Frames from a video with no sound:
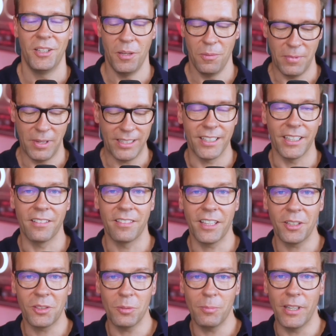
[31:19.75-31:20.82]
Amazing. Thank
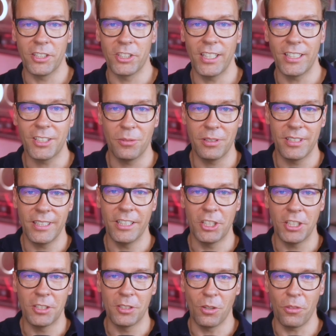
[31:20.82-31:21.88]
you so much. That's Kristin.
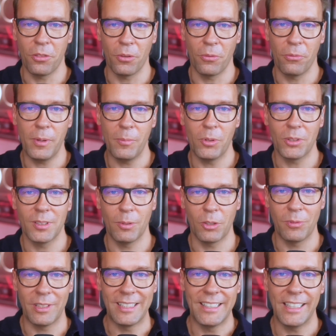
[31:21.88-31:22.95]
She's the author of 3 books about
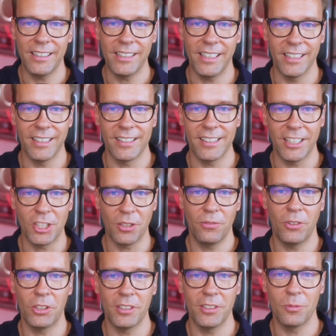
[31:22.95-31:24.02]
resilience, and she
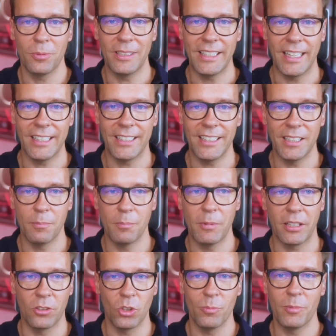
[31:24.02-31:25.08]
founded in 2018 the
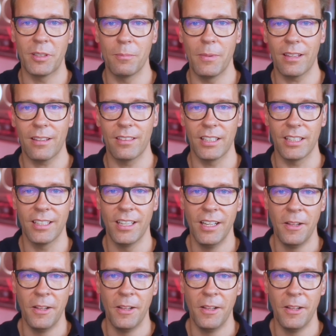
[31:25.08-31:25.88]
MacDermott Method.